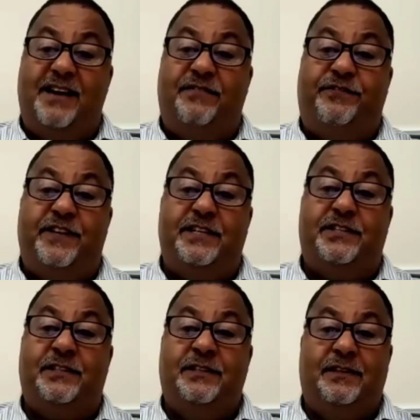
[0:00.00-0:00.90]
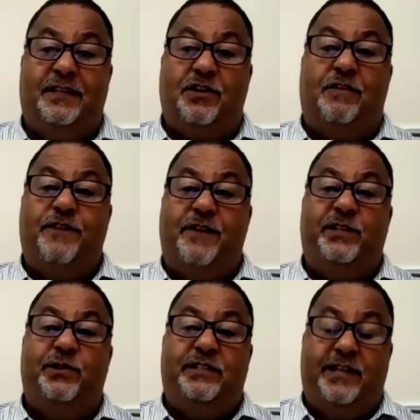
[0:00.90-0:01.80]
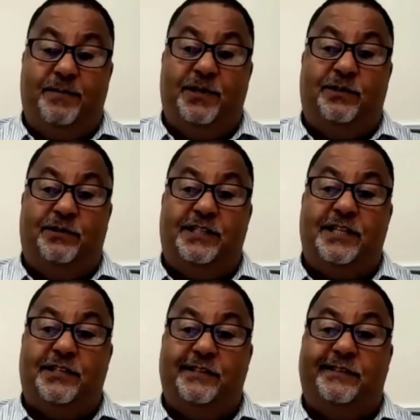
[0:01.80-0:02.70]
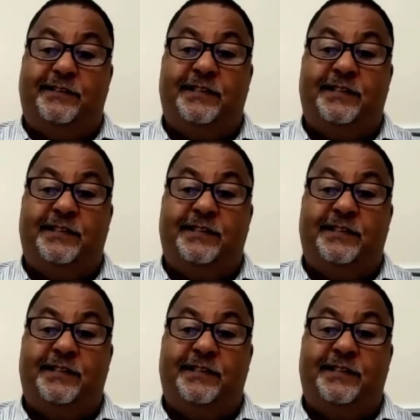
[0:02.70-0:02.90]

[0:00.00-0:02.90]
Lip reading: Finish has got very good chemical resistance